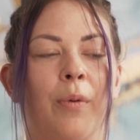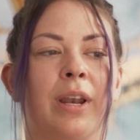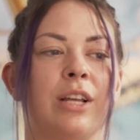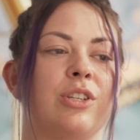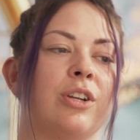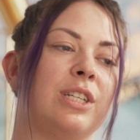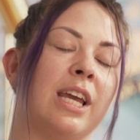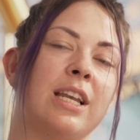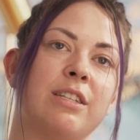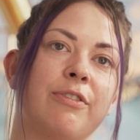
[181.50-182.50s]
when I start to
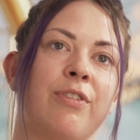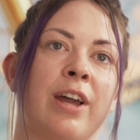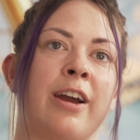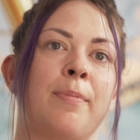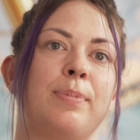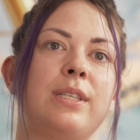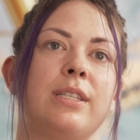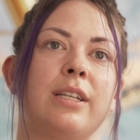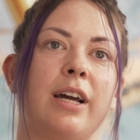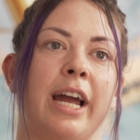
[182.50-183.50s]
get into
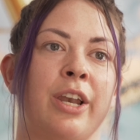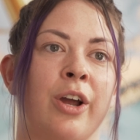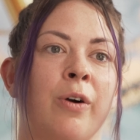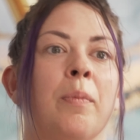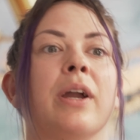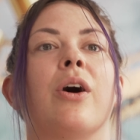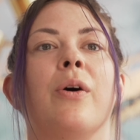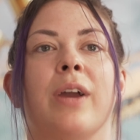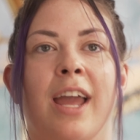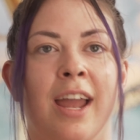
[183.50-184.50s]
flare-ups, I know I'm like,
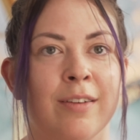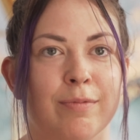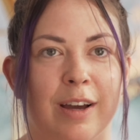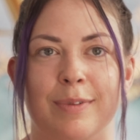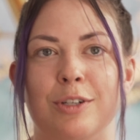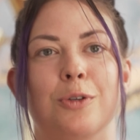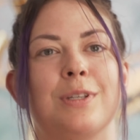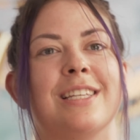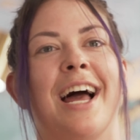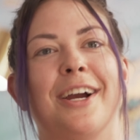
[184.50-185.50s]
okay, I've been too
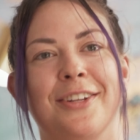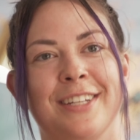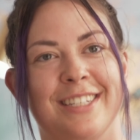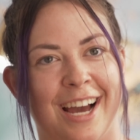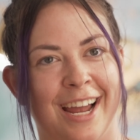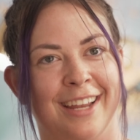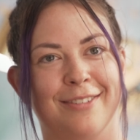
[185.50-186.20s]
slack on the diet.